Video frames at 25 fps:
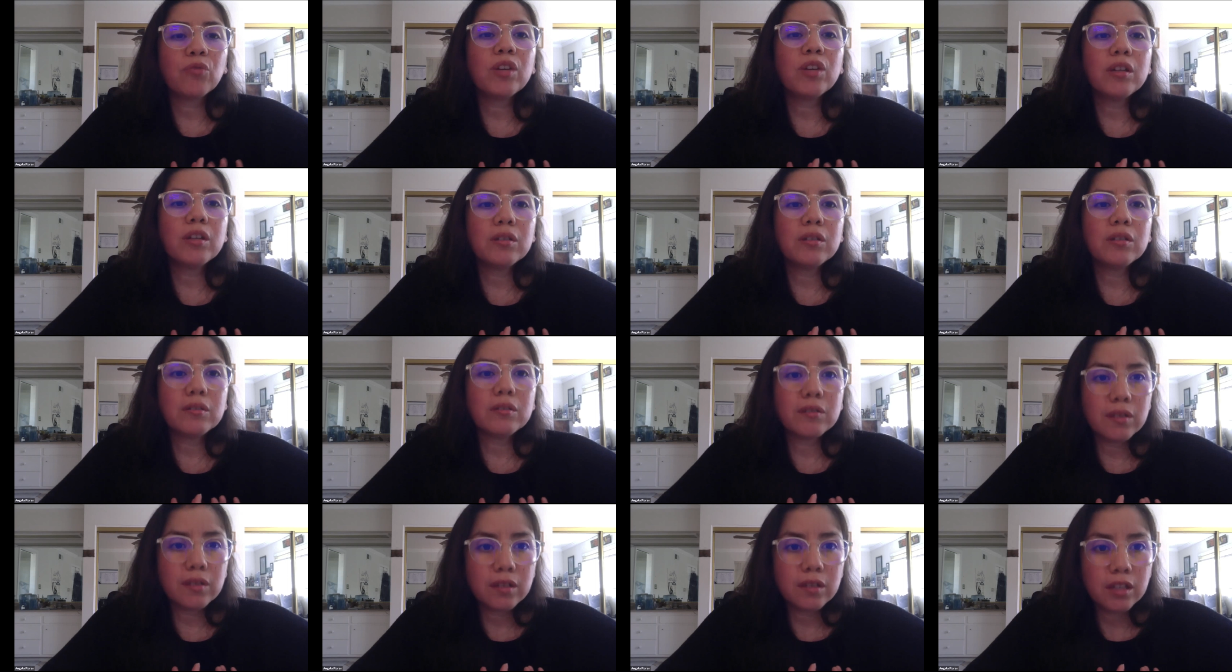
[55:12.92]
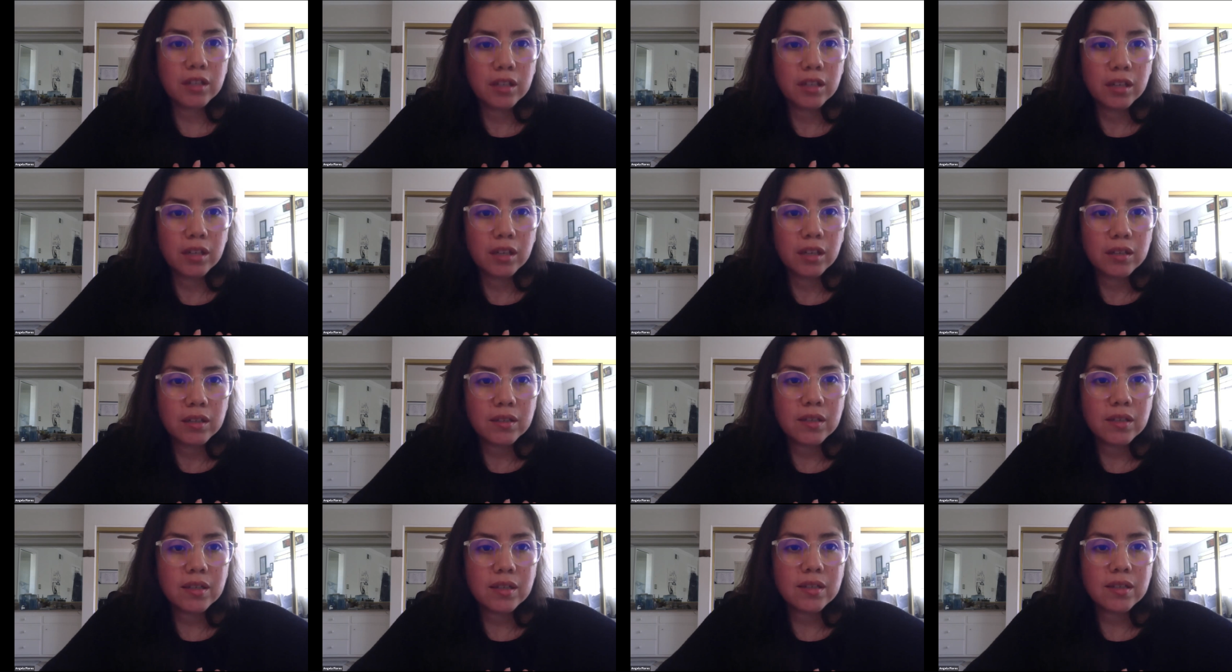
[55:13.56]
thrilled
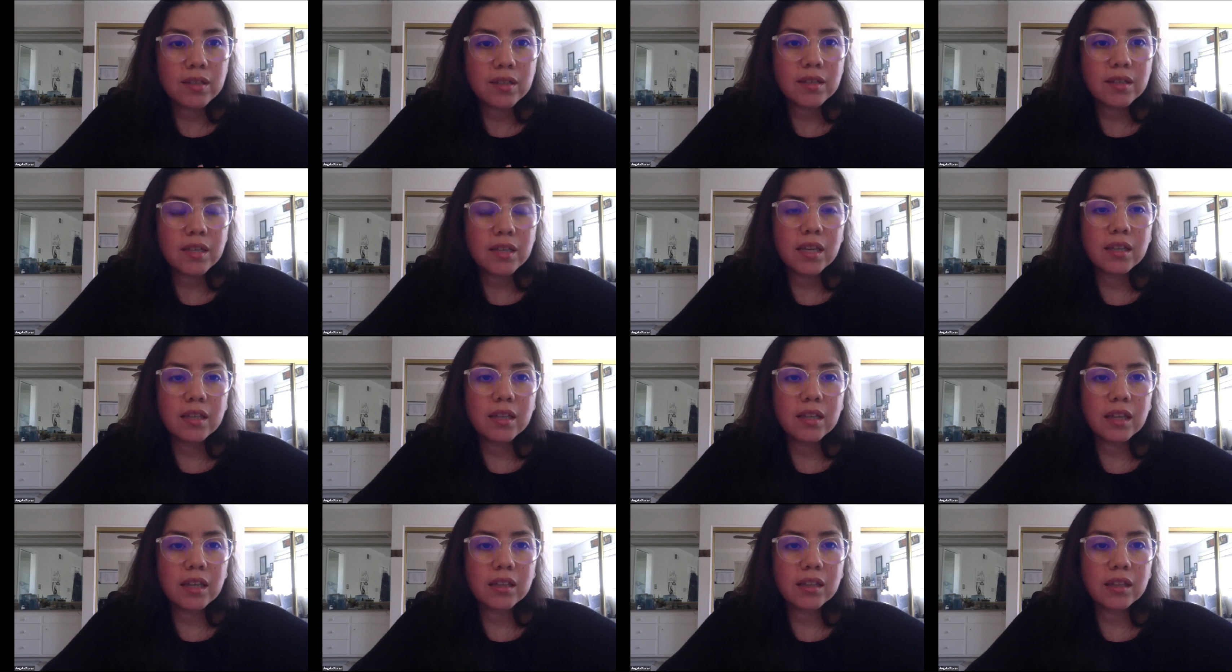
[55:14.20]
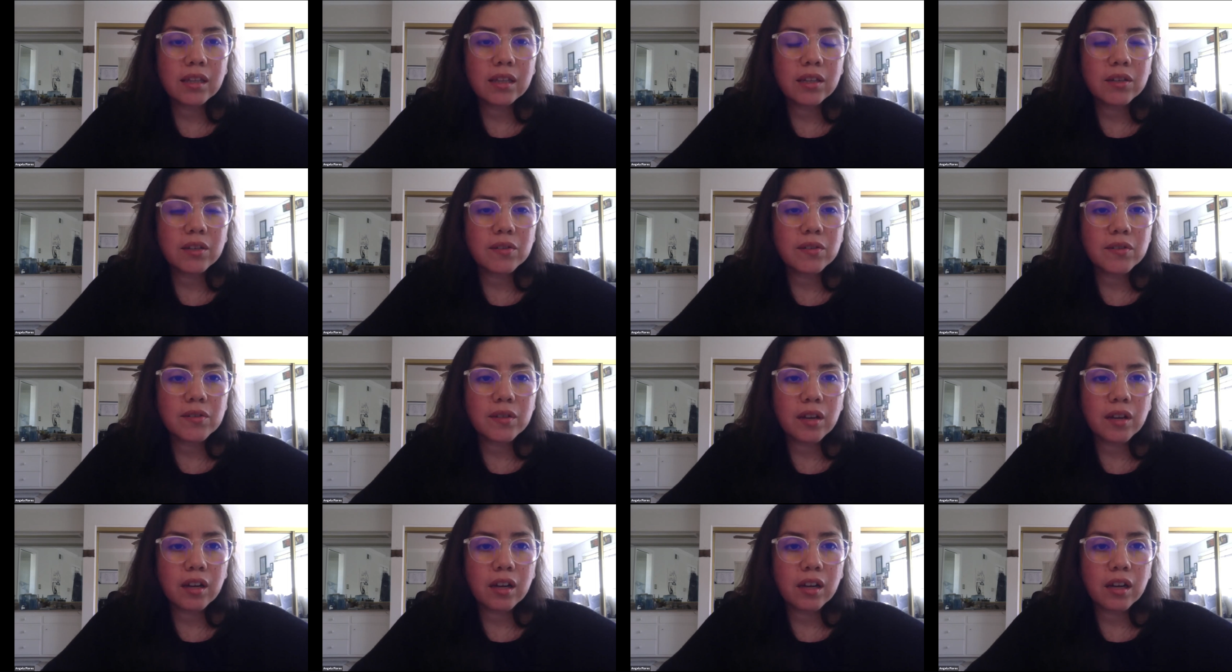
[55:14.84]
to see that
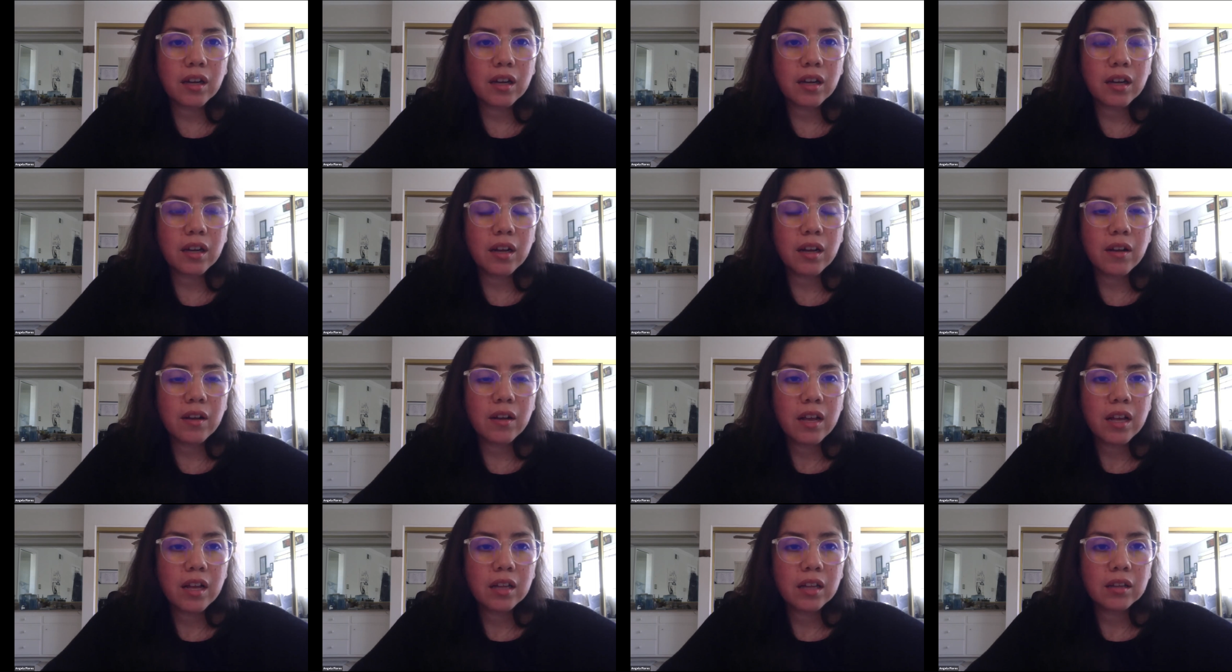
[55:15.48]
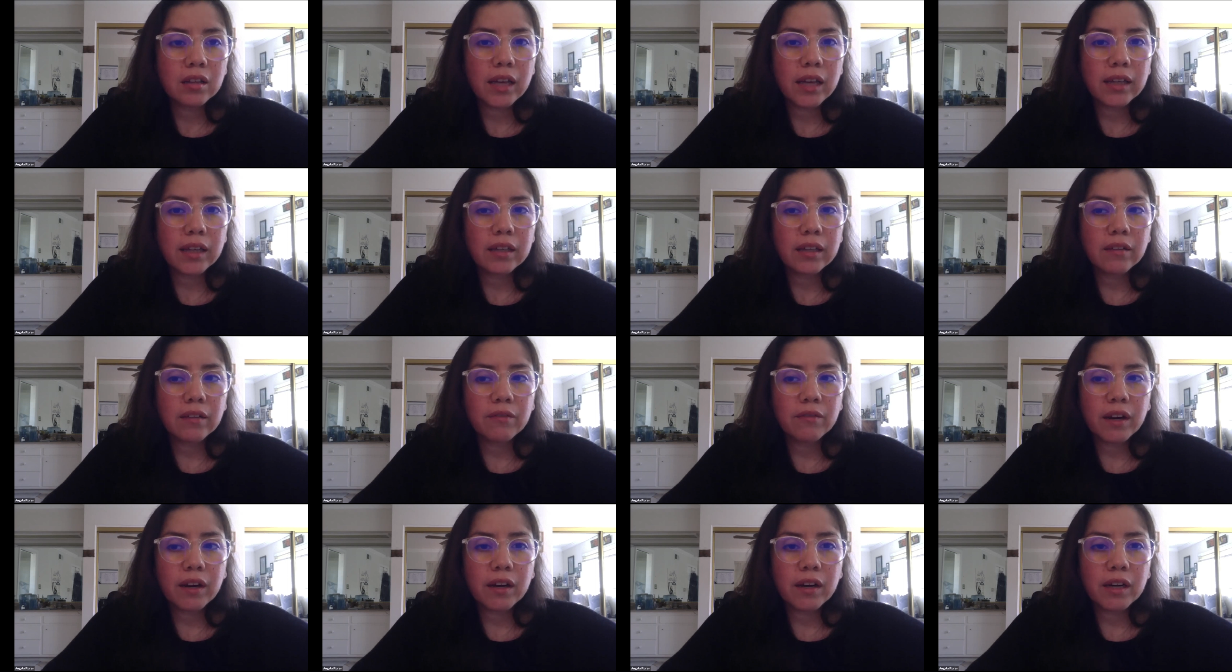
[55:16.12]
there's
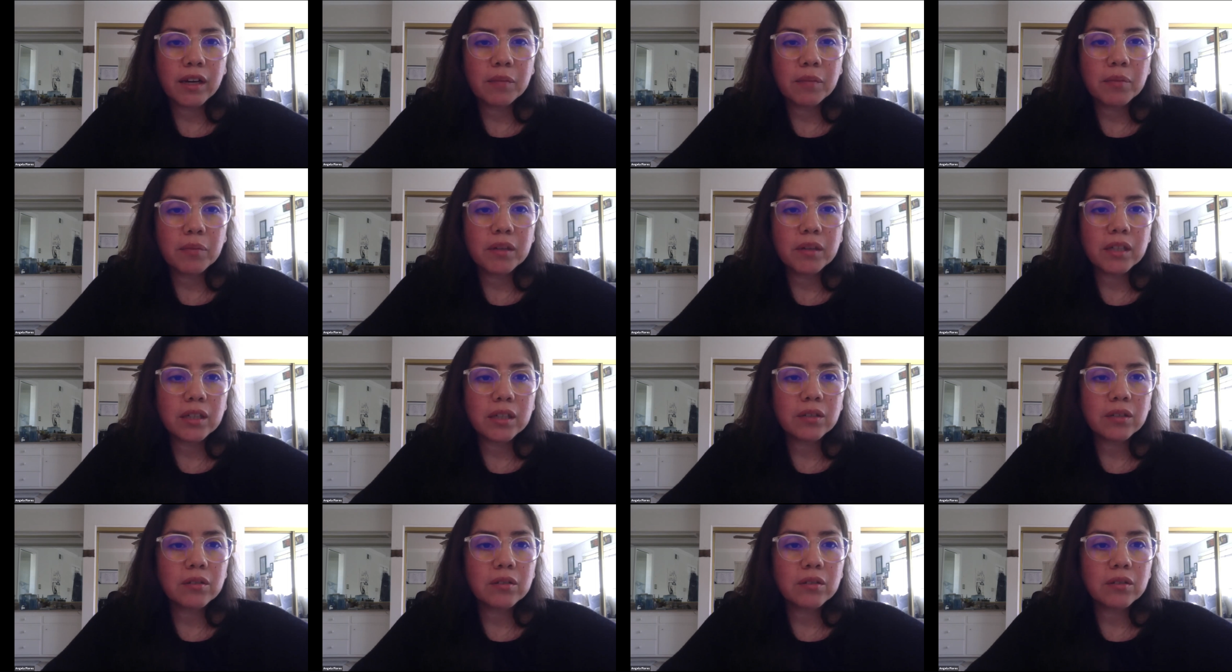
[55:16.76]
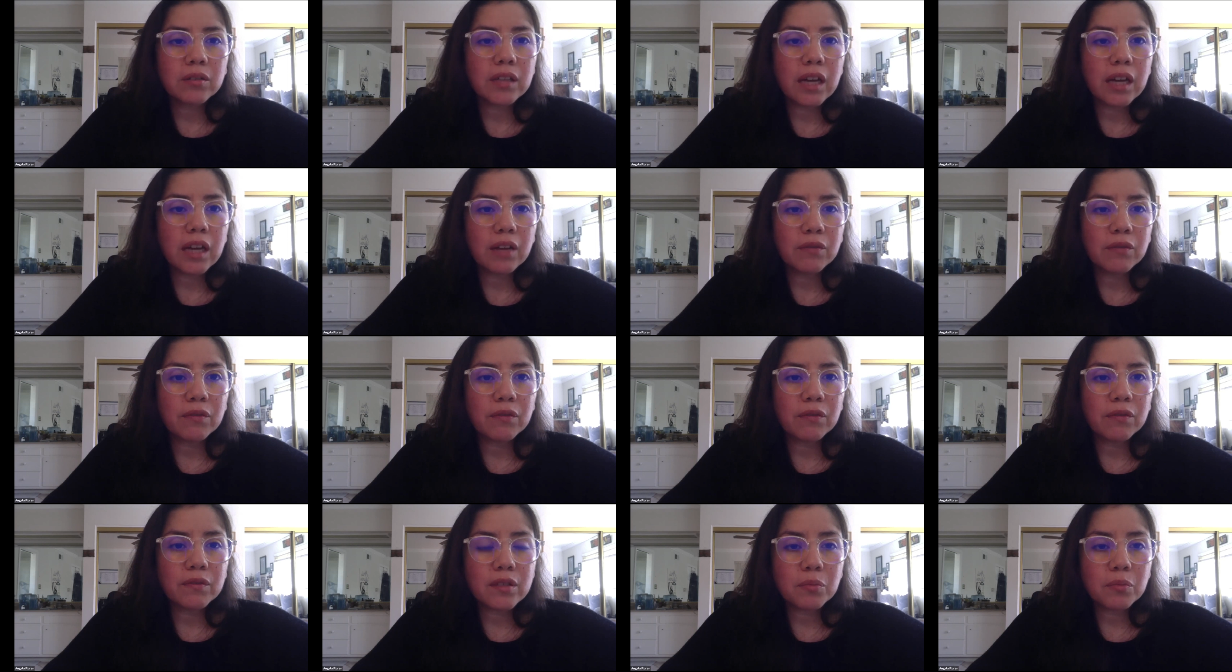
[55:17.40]
like a very political
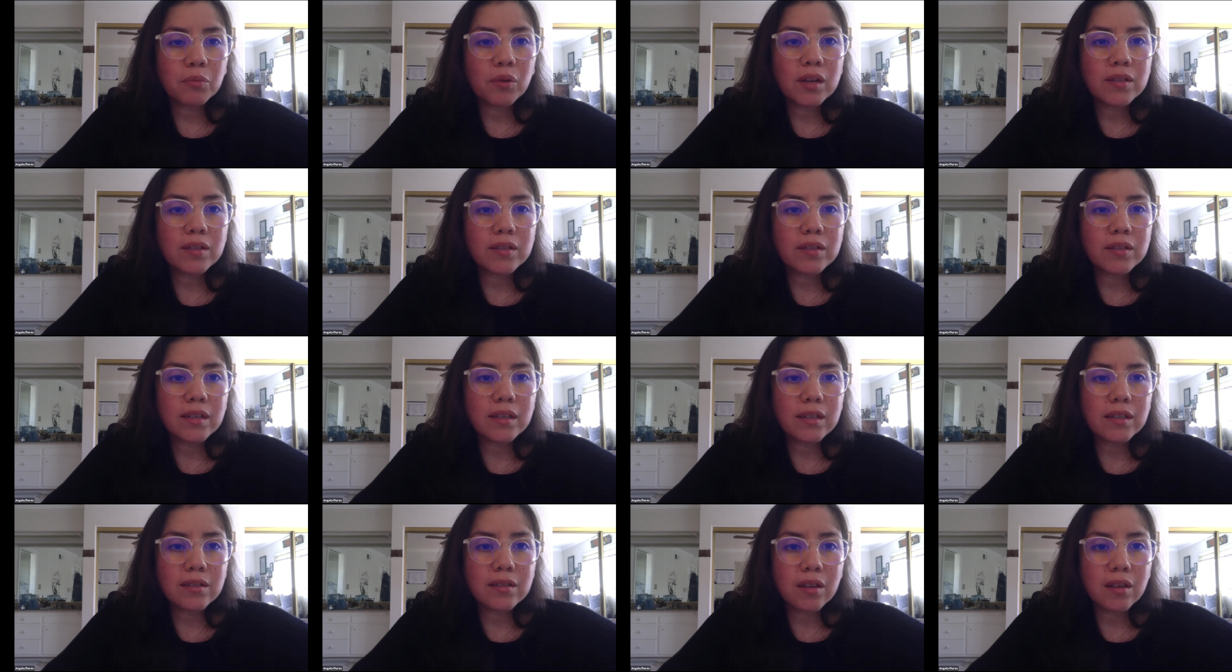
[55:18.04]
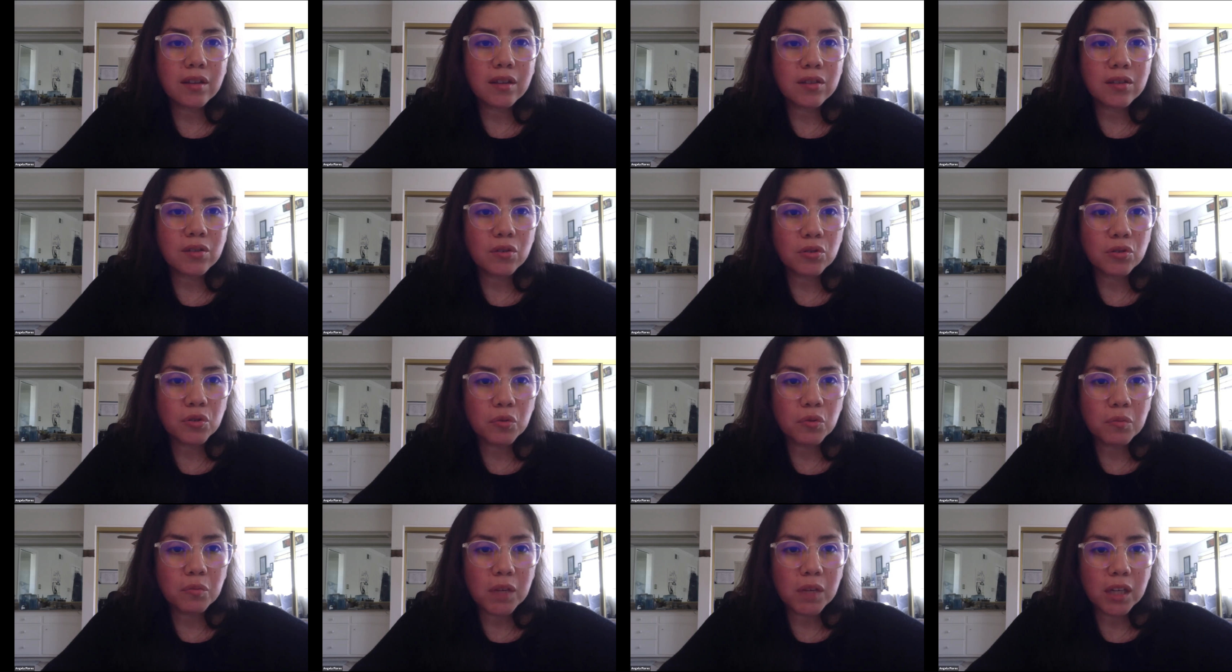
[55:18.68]
left presence on
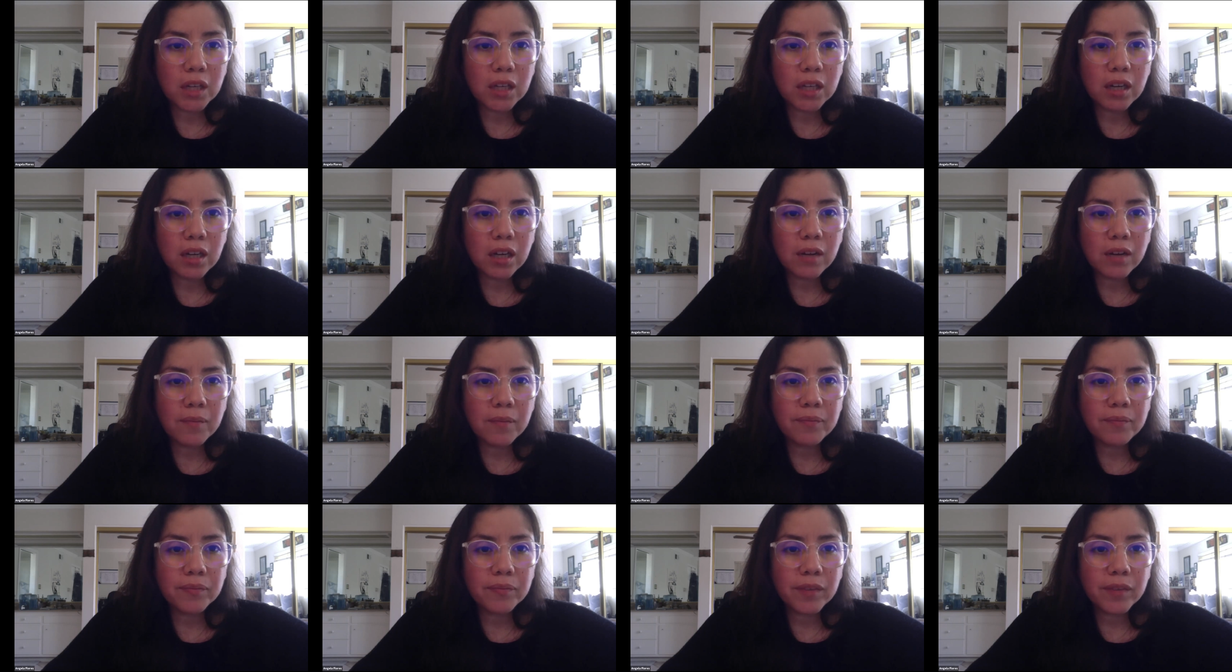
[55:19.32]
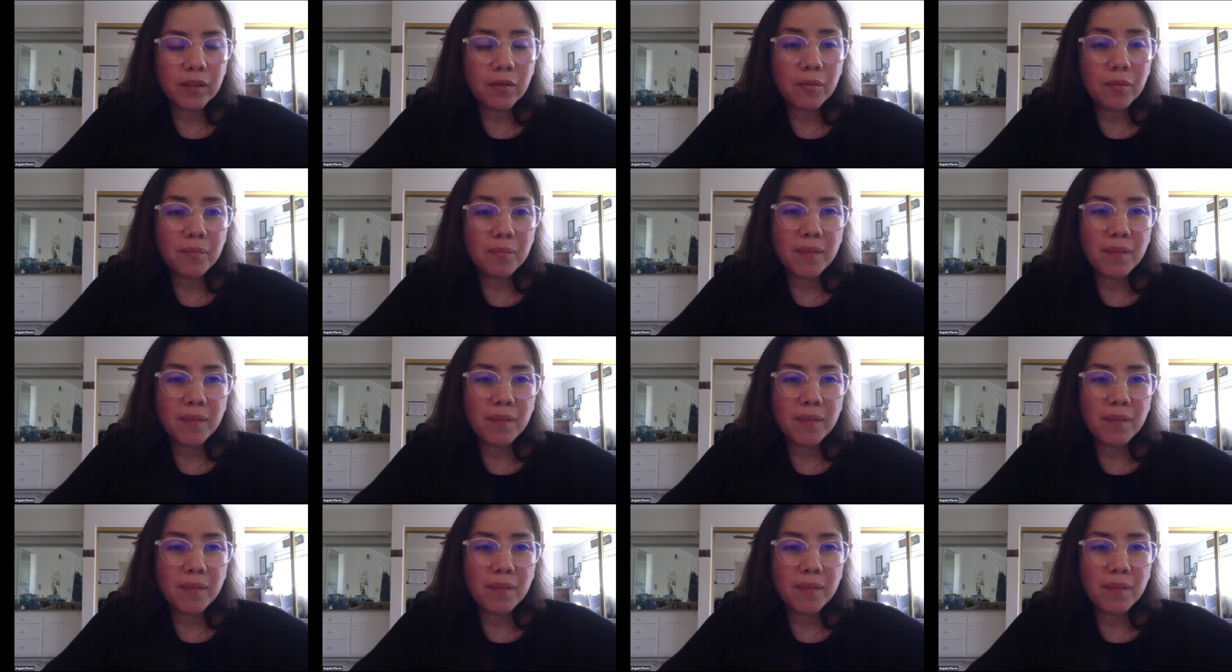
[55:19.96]
social media,